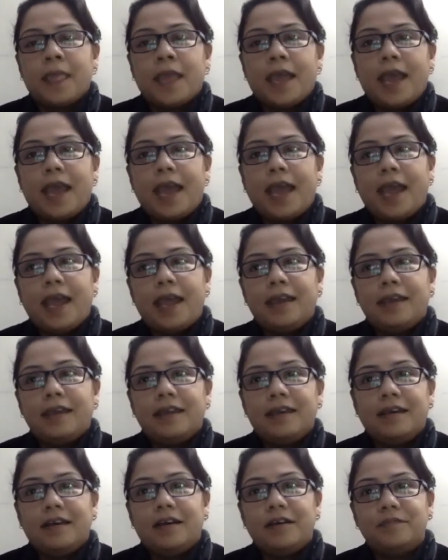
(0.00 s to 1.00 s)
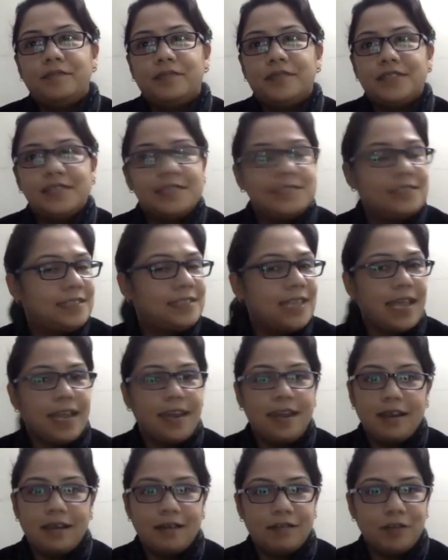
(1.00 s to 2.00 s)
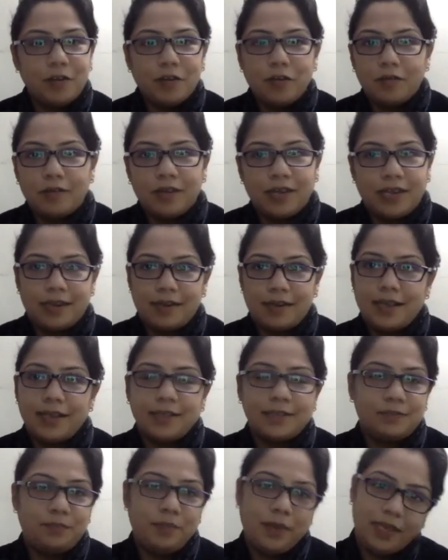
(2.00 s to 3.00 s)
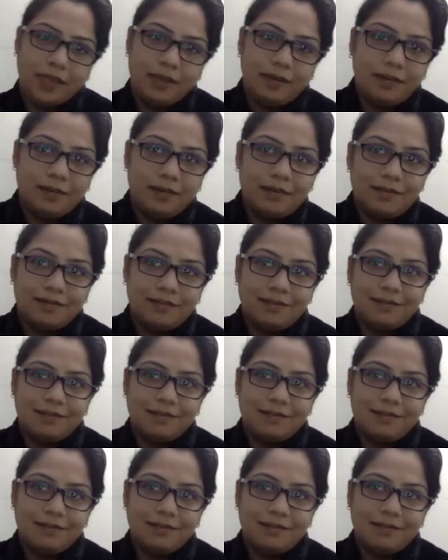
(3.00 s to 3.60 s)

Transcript: And since then, cricket has been